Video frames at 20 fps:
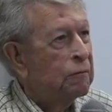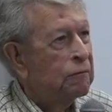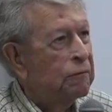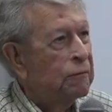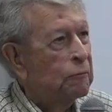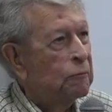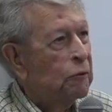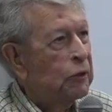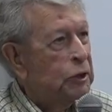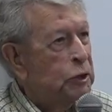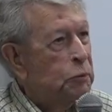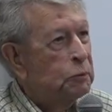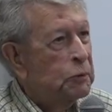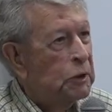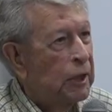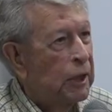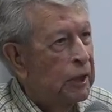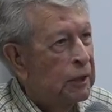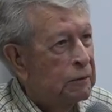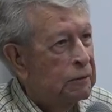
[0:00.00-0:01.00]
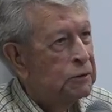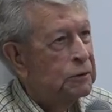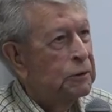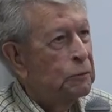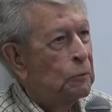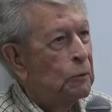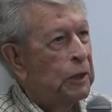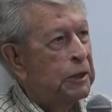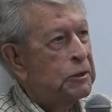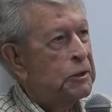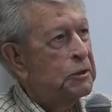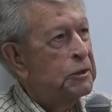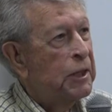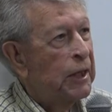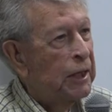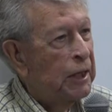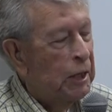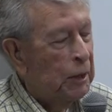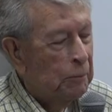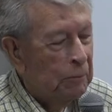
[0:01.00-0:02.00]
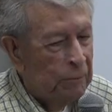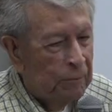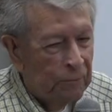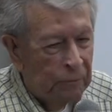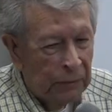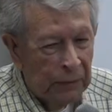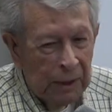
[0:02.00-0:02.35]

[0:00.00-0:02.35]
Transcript: from Richmond out to Westham.